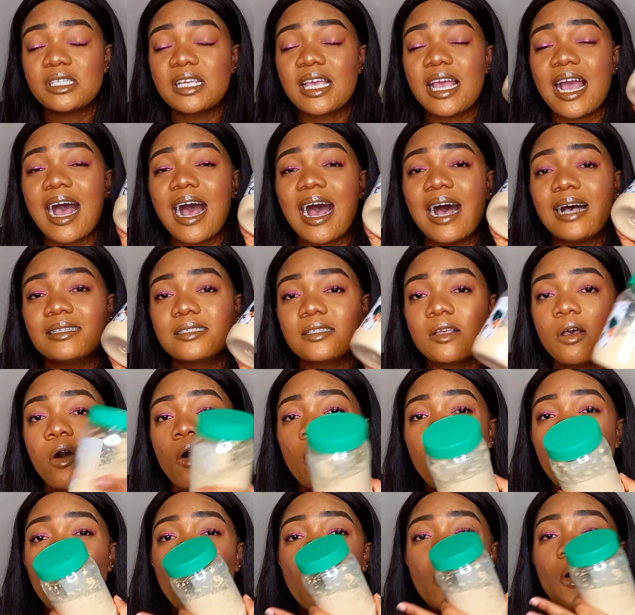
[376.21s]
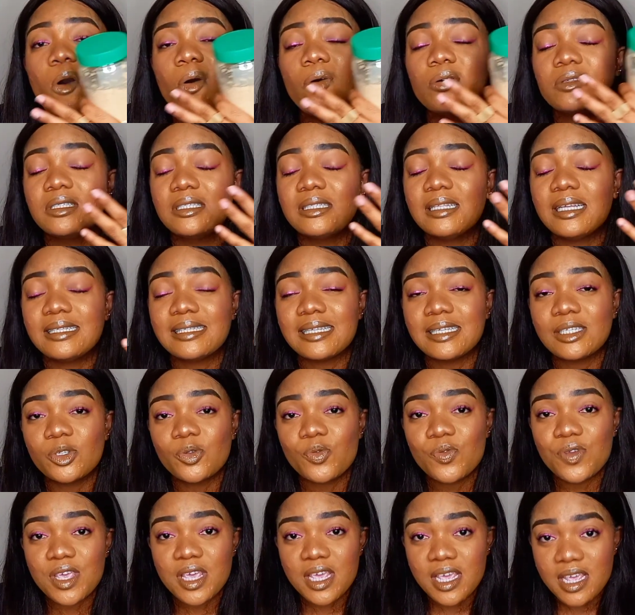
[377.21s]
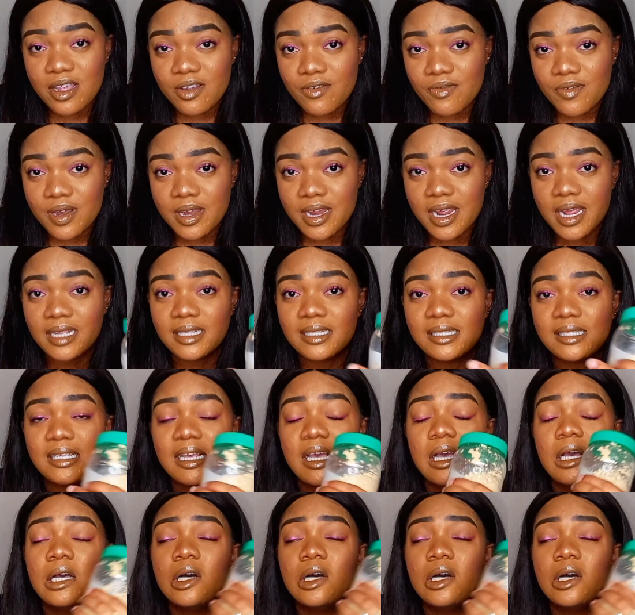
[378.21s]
It has all the necessary ingredients,